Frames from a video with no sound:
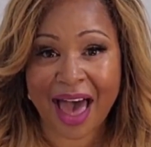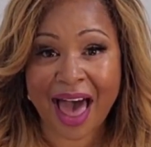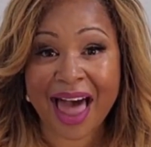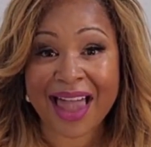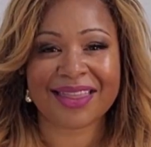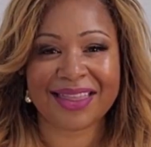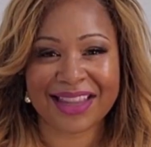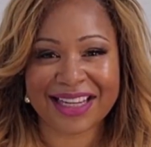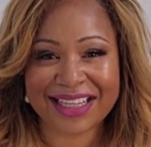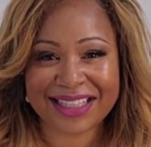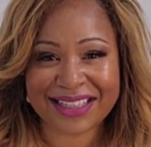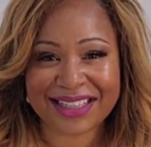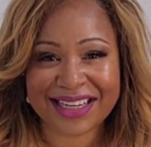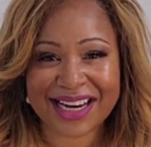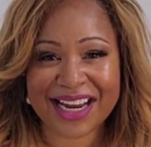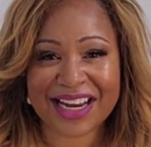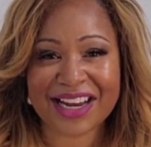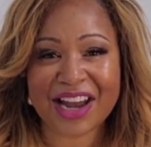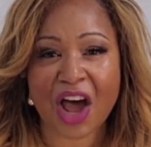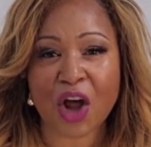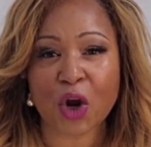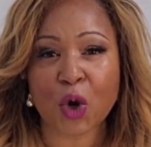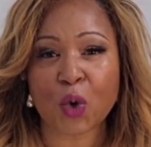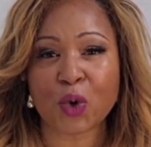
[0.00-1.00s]
Listening
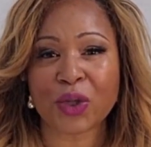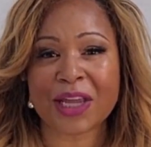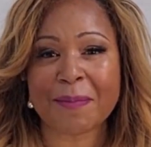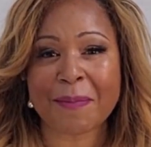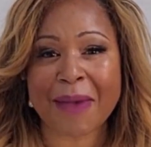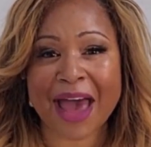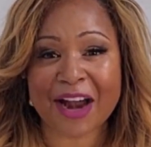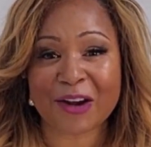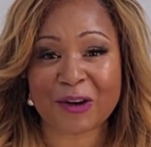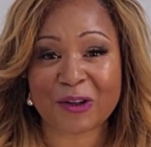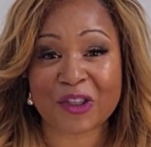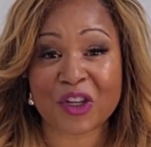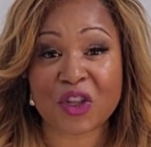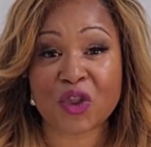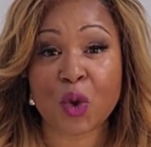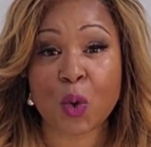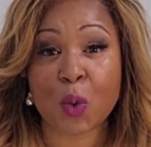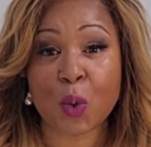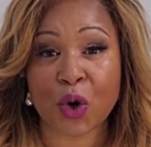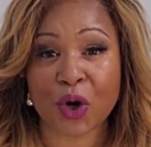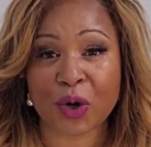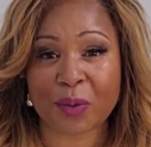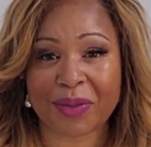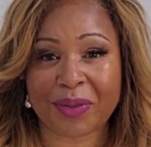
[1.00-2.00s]
not only matters in the
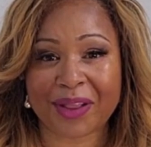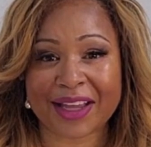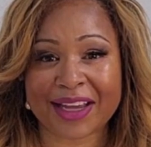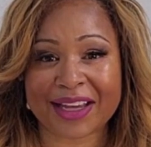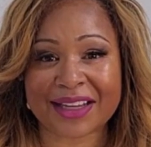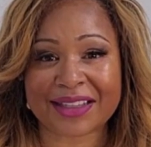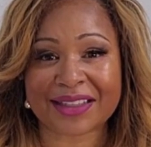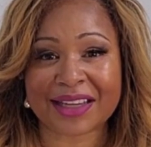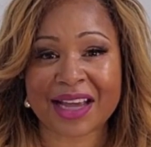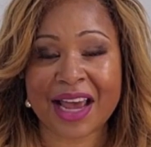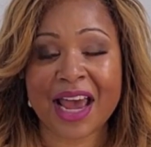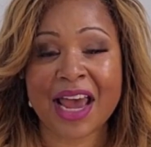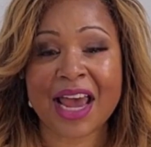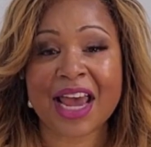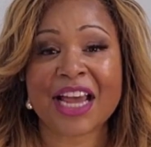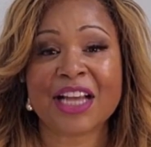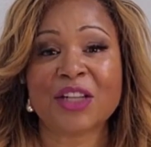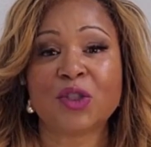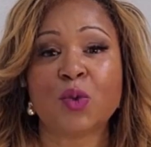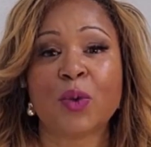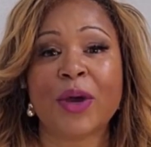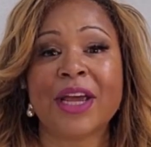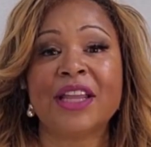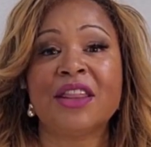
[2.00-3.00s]
workplace,
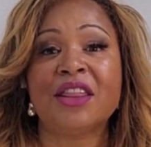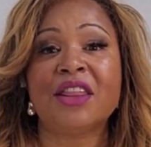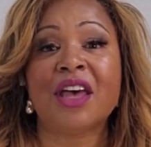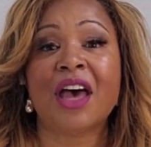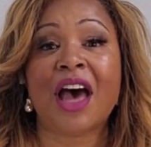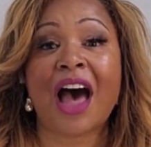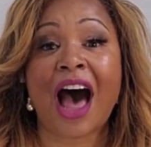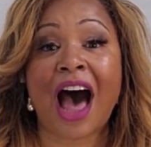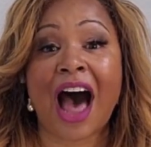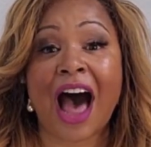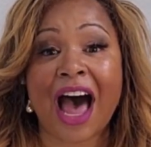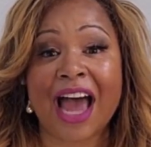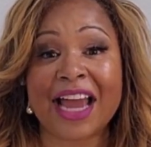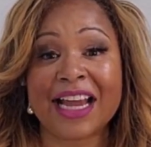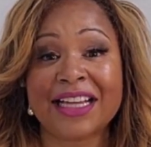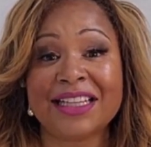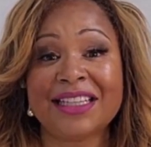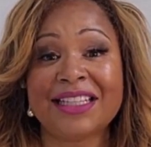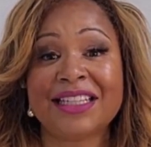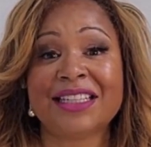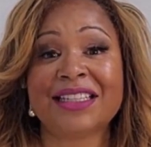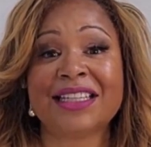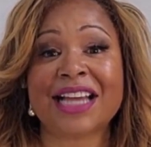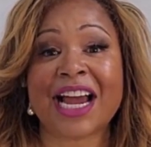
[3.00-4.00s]
it's ranked the highest
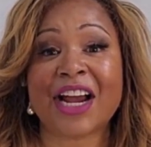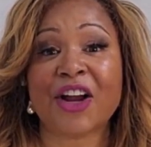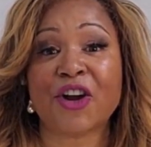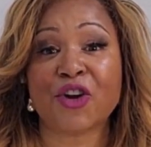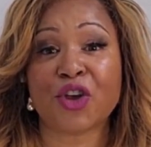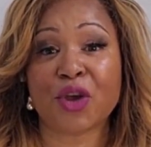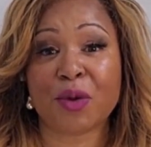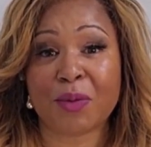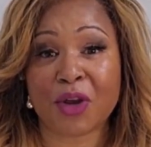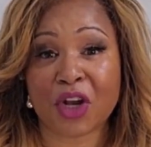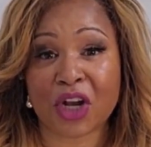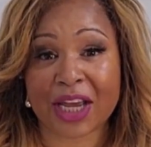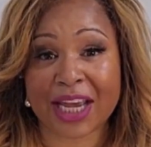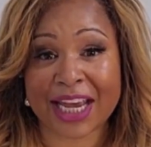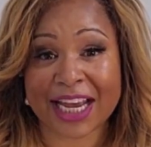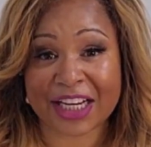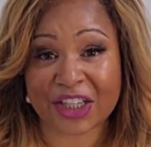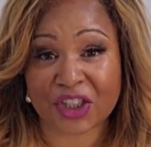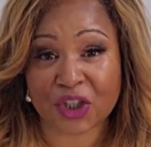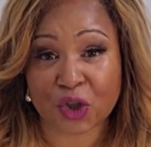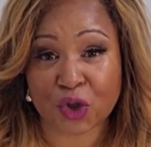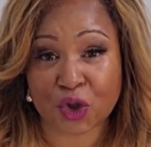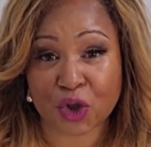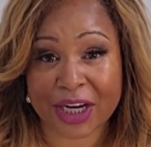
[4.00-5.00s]
desired
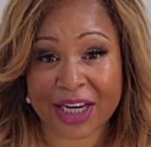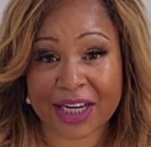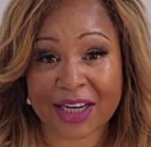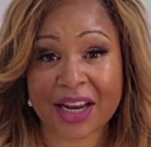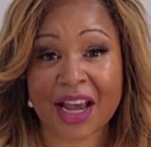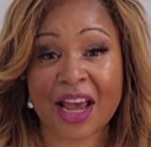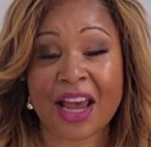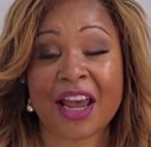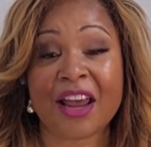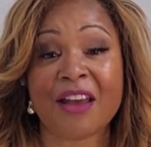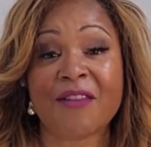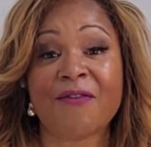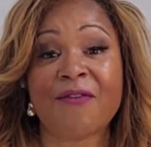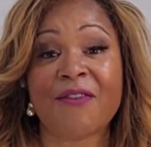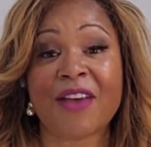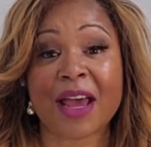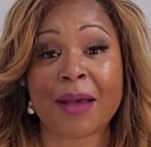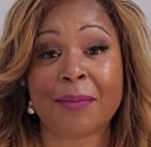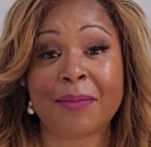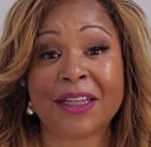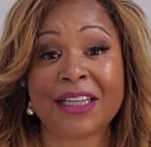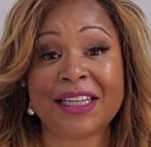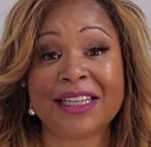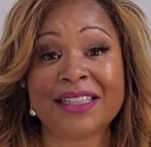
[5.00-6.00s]
communication trait in
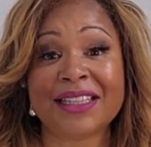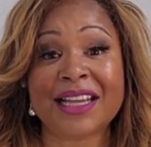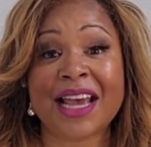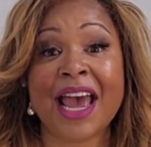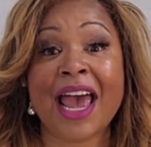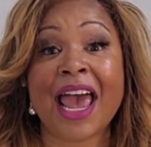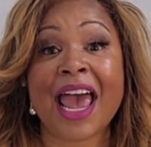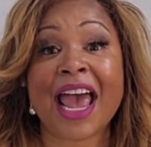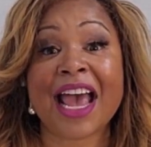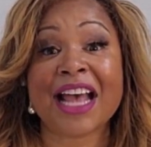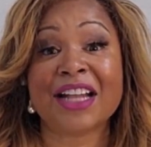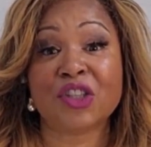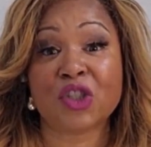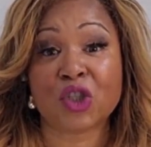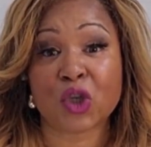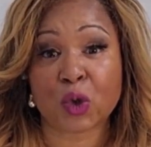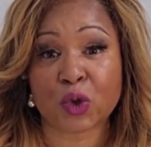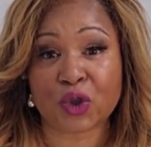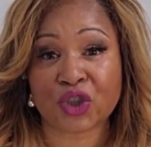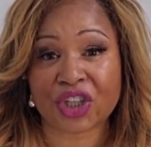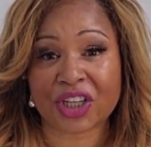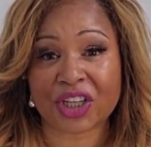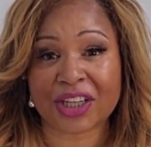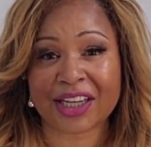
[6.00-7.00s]
families and
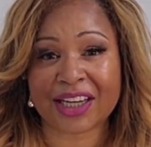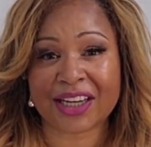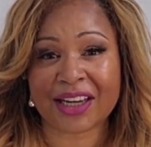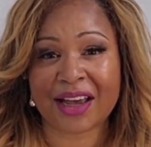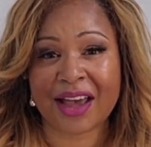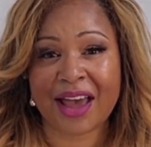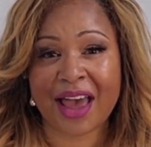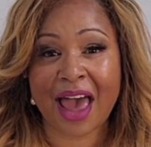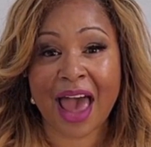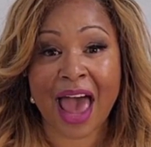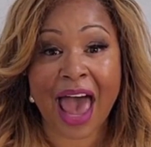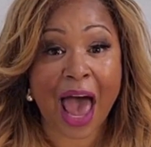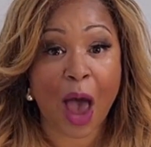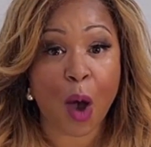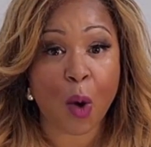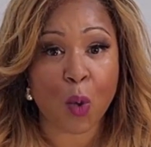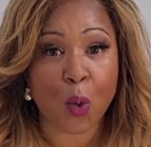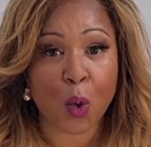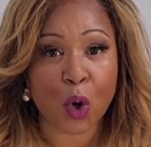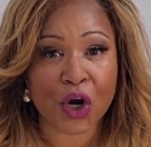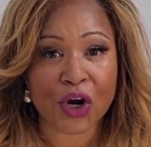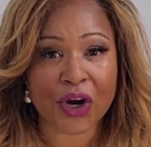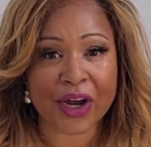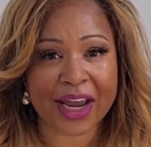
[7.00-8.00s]
socially. At
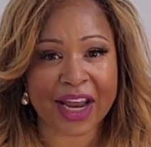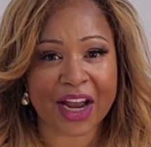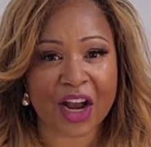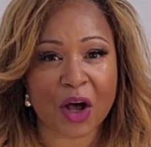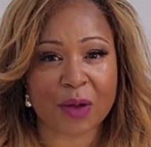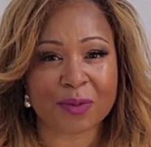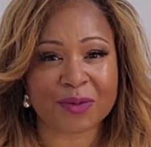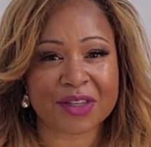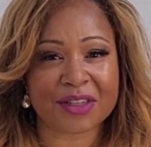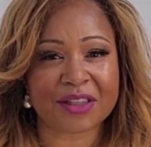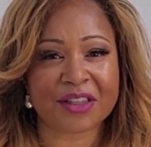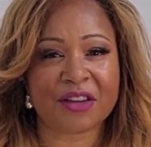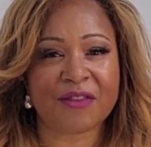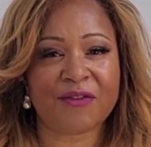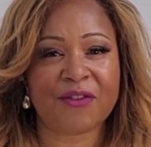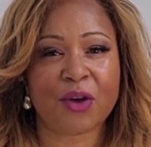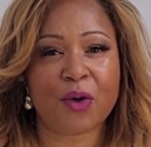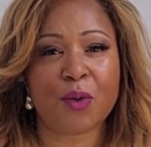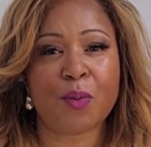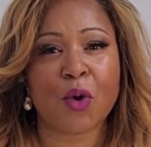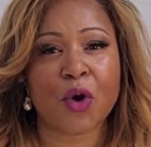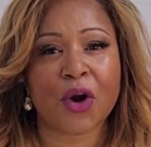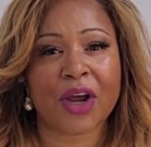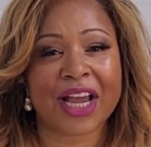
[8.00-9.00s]
work, it helps us to feel
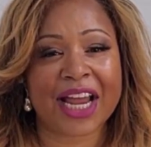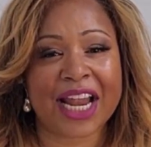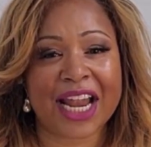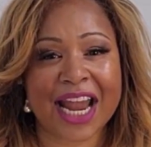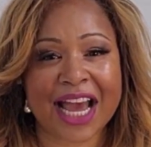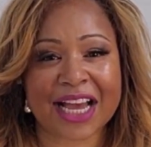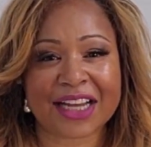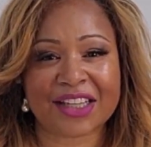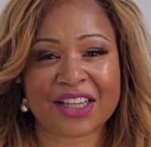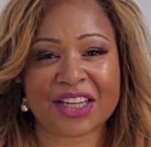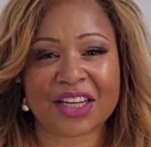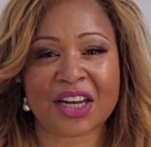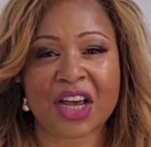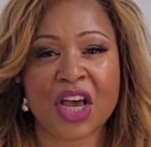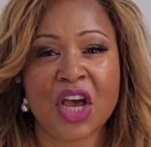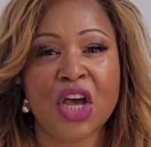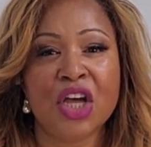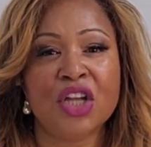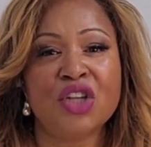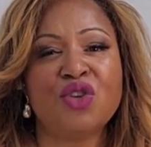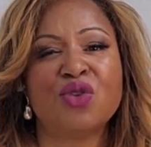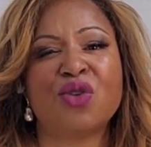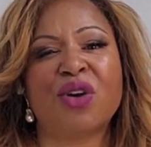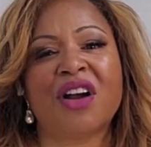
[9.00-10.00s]
more connected
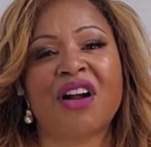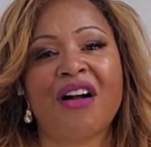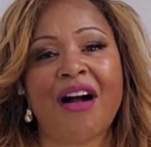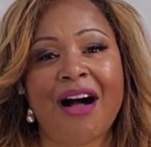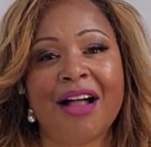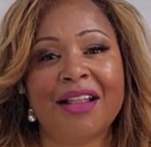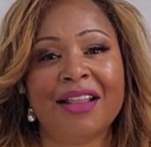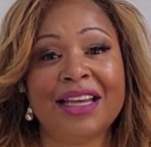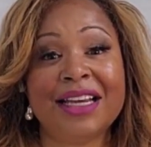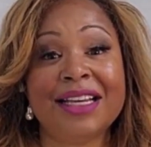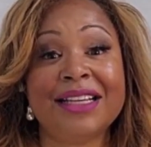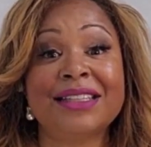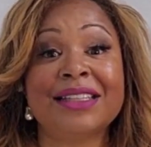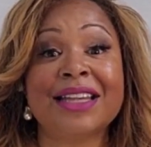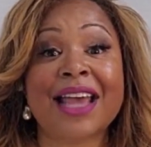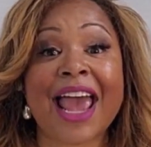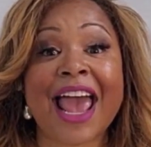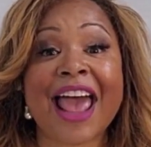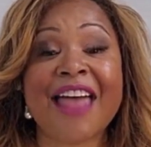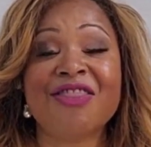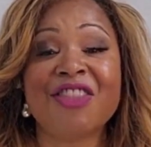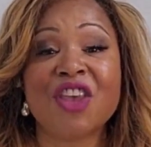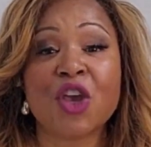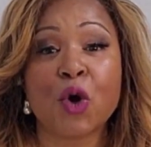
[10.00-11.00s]
to our colleagues
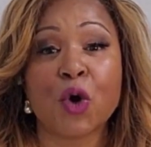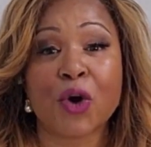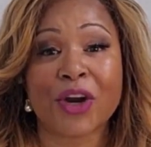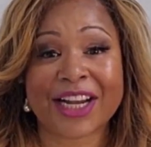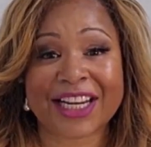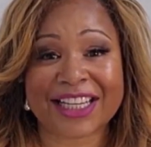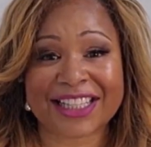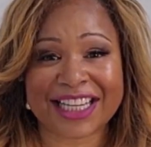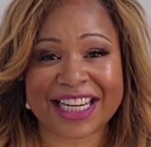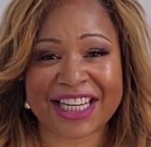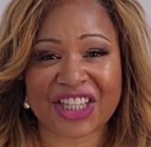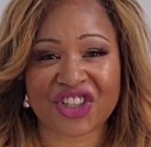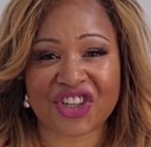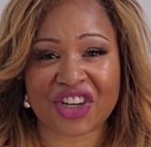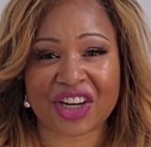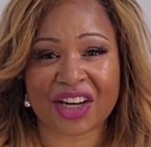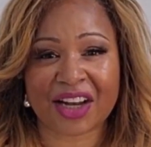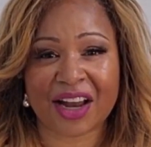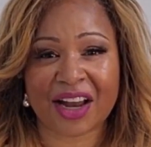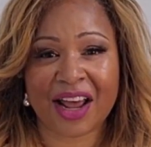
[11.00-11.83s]
and the organization.